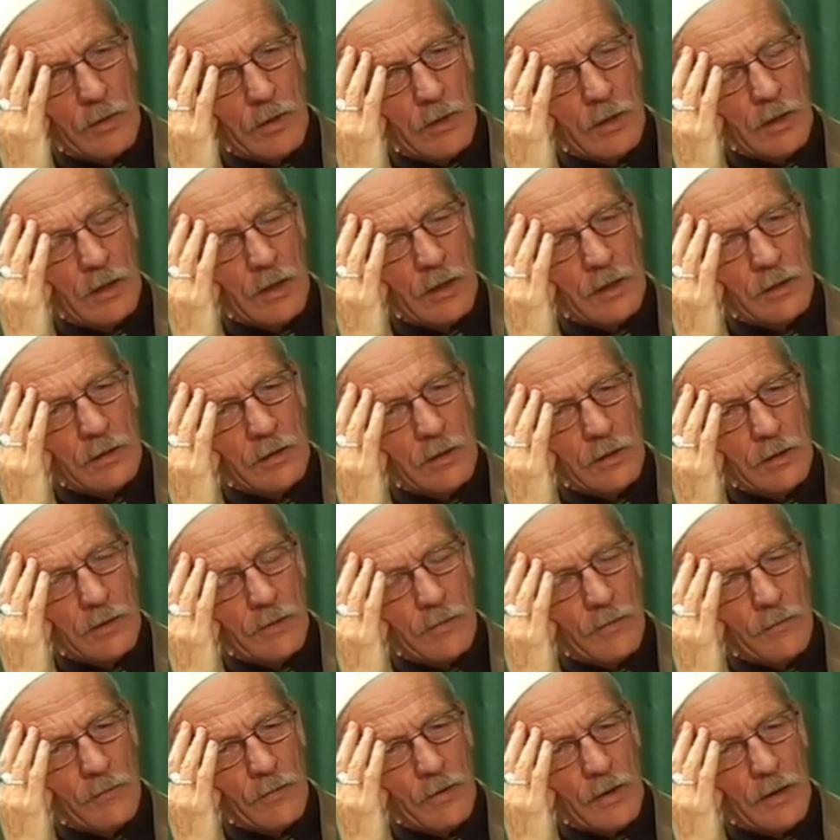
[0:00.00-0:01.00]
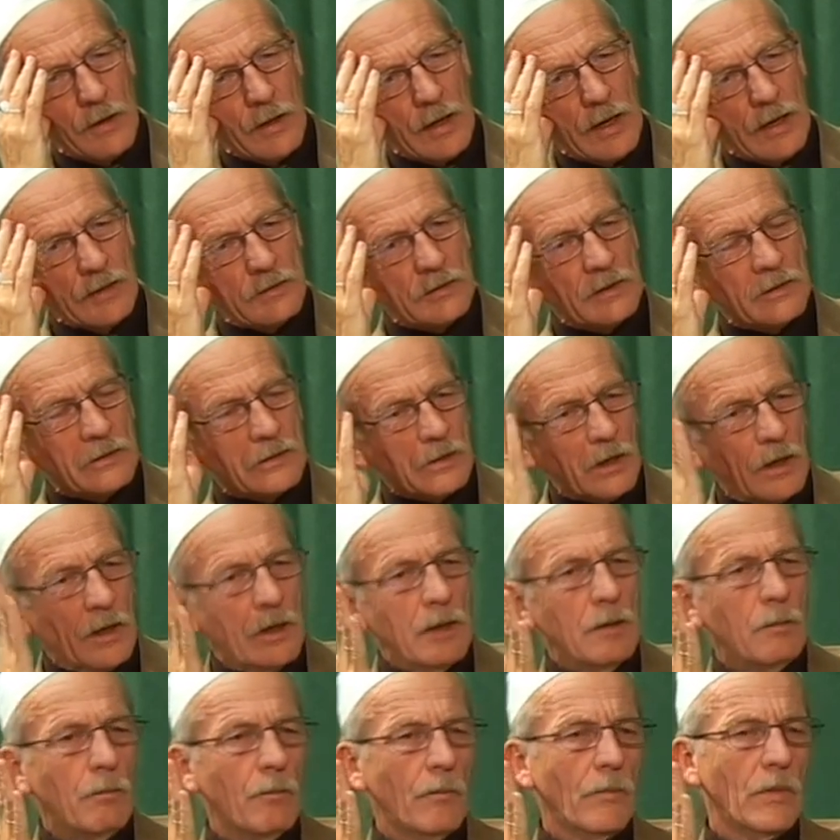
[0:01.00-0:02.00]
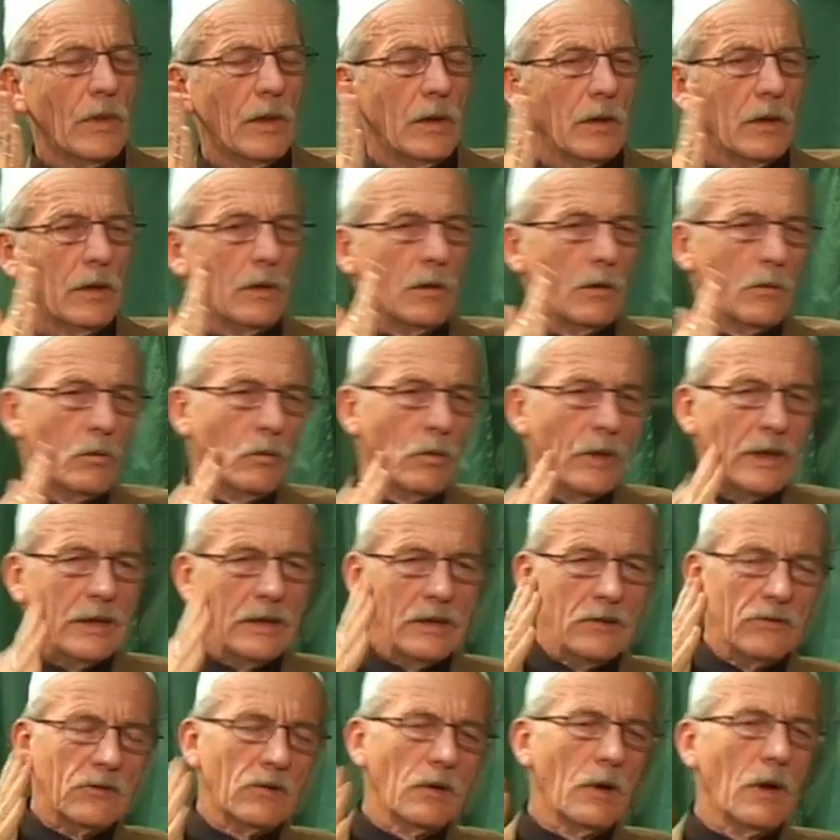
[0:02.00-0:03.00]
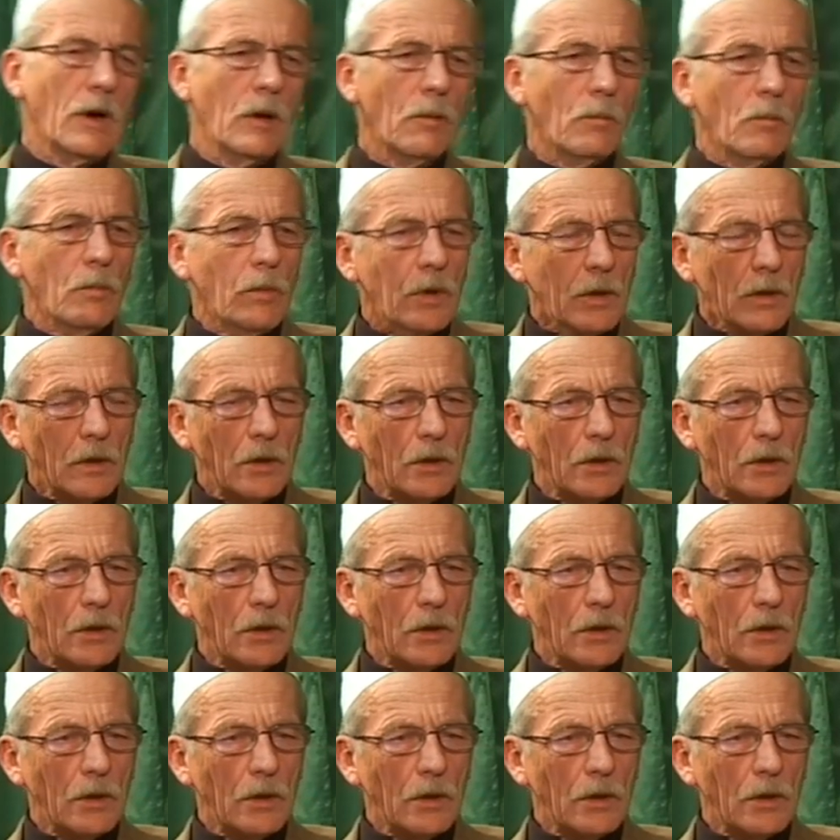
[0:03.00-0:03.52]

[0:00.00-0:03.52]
And at the time when Islam